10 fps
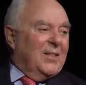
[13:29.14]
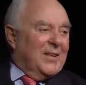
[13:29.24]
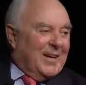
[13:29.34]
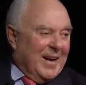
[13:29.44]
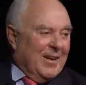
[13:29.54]

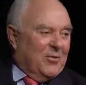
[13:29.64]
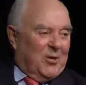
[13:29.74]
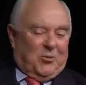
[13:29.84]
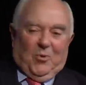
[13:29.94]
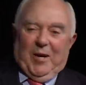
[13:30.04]
the
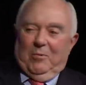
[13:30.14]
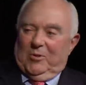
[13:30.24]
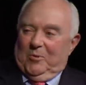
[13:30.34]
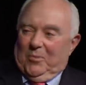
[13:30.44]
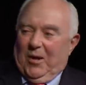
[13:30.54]
Catholics were able
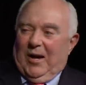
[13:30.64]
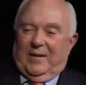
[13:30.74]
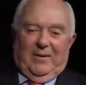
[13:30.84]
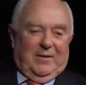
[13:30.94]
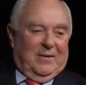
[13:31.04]
to
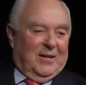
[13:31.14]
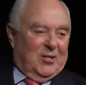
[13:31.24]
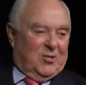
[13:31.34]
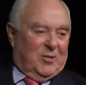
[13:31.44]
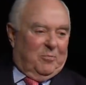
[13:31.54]
block it
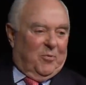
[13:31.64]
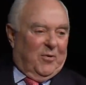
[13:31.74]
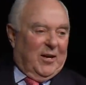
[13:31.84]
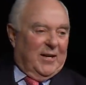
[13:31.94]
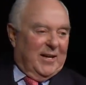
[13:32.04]
unless it
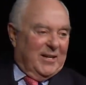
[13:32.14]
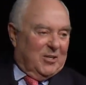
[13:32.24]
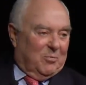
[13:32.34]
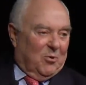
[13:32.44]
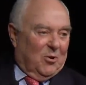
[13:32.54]
provided aid
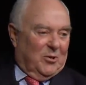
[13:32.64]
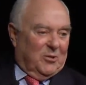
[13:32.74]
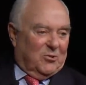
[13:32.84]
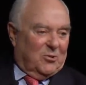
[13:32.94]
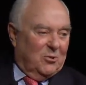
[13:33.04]
to
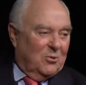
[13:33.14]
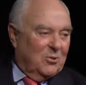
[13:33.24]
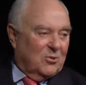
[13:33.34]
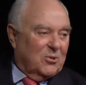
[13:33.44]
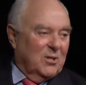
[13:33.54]
parochial
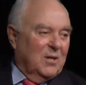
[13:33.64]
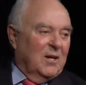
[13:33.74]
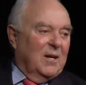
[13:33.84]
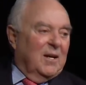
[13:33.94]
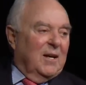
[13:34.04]
schools,
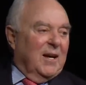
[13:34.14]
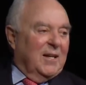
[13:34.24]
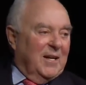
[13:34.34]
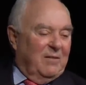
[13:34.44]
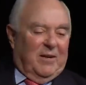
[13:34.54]
and
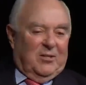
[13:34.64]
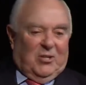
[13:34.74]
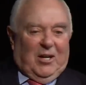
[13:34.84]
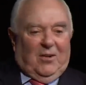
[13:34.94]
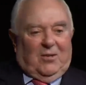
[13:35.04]
the
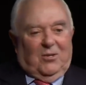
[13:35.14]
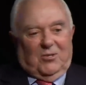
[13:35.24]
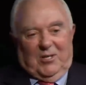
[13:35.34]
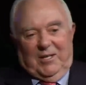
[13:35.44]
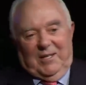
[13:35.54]

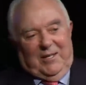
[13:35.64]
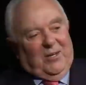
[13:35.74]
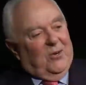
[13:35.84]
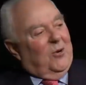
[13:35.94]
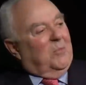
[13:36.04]
evangelicals and
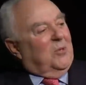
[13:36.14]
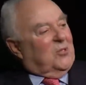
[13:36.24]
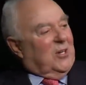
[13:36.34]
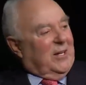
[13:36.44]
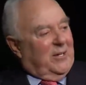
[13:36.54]
the urban
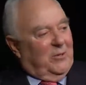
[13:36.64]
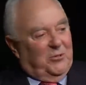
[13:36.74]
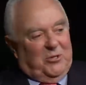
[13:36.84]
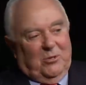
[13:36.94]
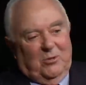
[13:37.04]
secular
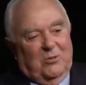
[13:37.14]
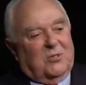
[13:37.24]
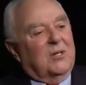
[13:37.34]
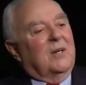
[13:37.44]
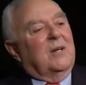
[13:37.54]
Jews